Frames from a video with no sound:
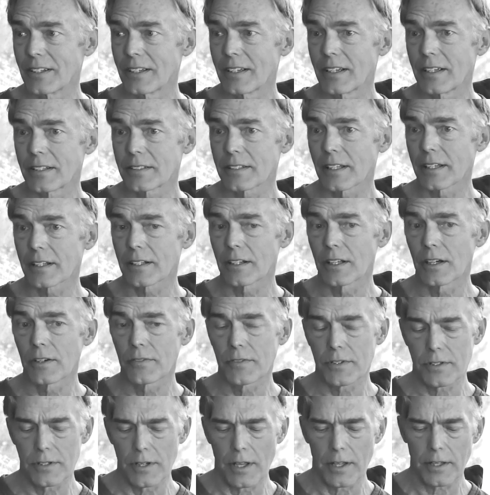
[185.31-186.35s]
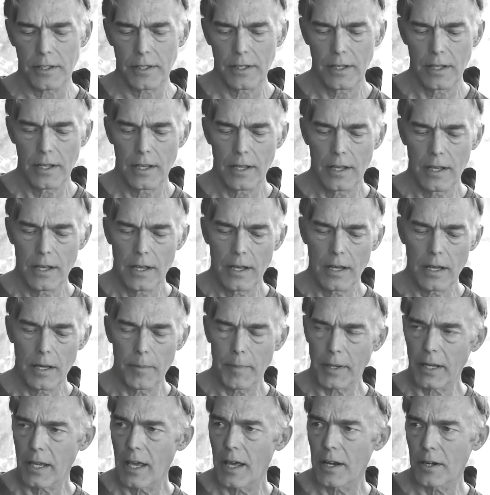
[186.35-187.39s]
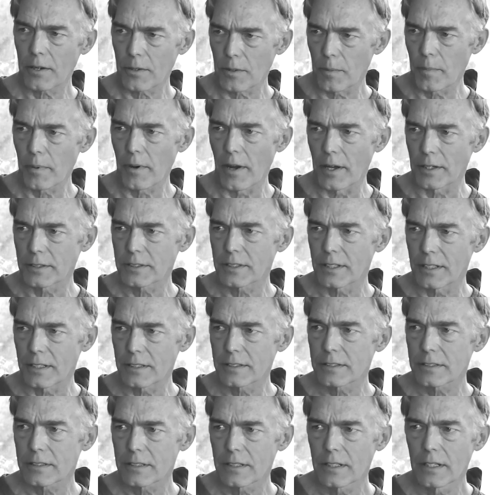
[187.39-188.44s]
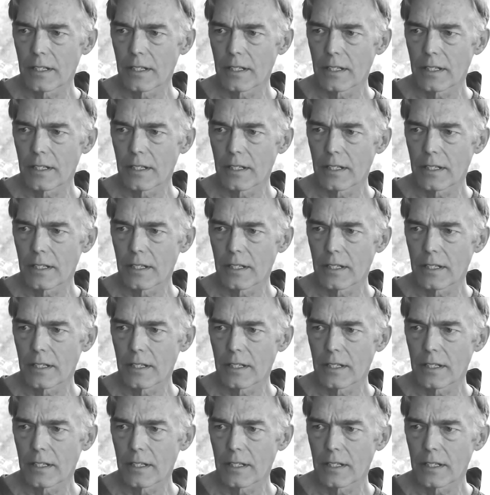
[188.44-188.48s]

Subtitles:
It's like love is not a mechanical process.